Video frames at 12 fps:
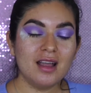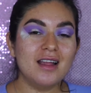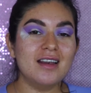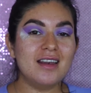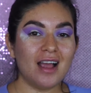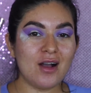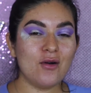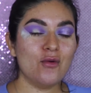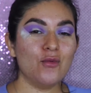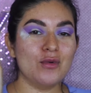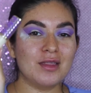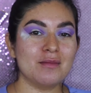Now
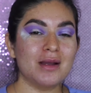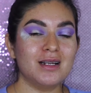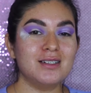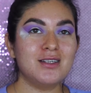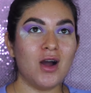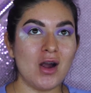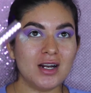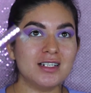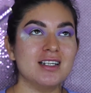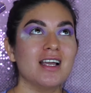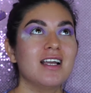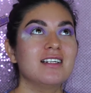with my Tarte
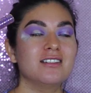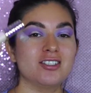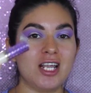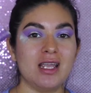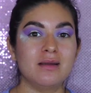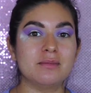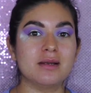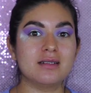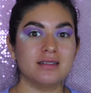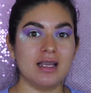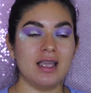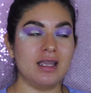Shape
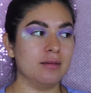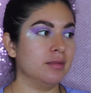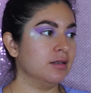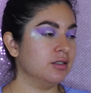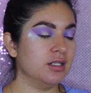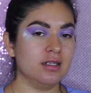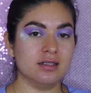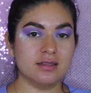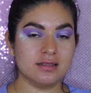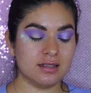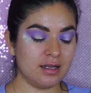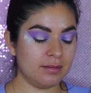tape,
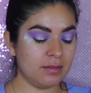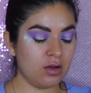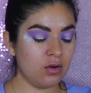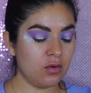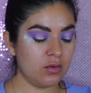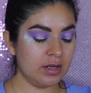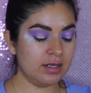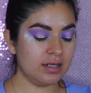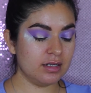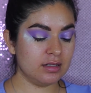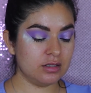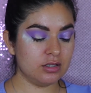geez, I'm
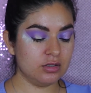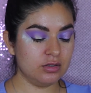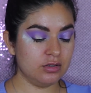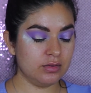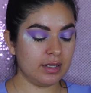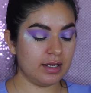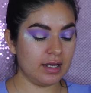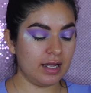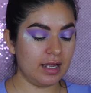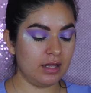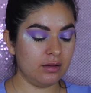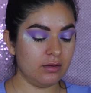going to do like a
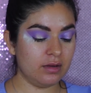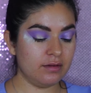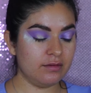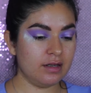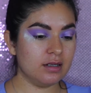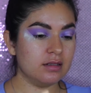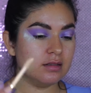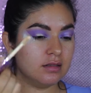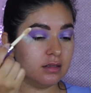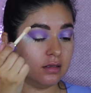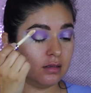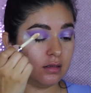halo effect,
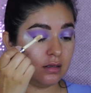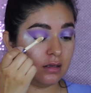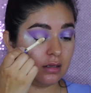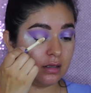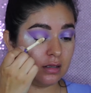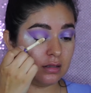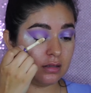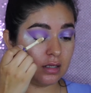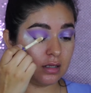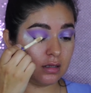and